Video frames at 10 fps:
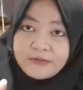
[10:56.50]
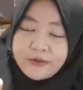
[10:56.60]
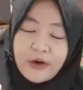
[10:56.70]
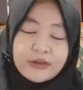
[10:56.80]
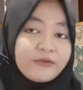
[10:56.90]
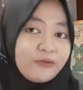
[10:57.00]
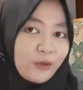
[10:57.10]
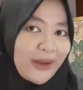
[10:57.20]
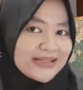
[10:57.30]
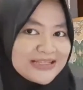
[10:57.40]
for the
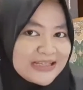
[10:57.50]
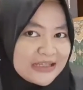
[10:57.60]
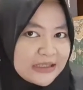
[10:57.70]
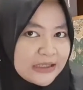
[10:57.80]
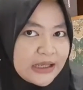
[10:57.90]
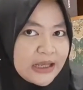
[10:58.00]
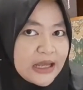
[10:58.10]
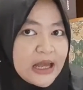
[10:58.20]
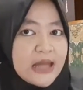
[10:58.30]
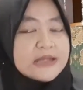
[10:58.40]
fluency,
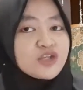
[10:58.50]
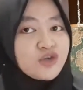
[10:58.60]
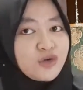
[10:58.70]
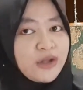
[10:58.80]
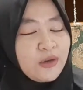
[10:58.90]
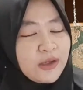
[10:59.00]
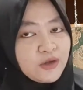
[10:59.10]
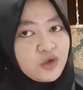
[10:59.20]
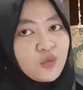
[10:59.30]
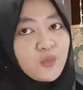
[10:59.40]
the student
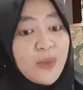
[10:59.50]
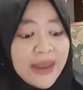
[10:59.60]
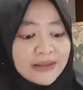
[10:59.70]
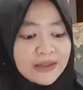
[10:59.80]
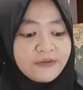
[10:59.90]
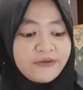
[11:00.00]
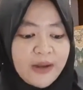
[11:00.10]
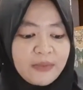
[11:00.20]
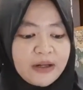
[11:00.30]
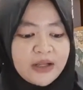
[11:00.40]
need to meet a
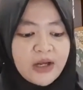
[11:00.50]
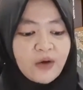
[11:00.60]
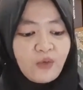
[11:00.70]
familiar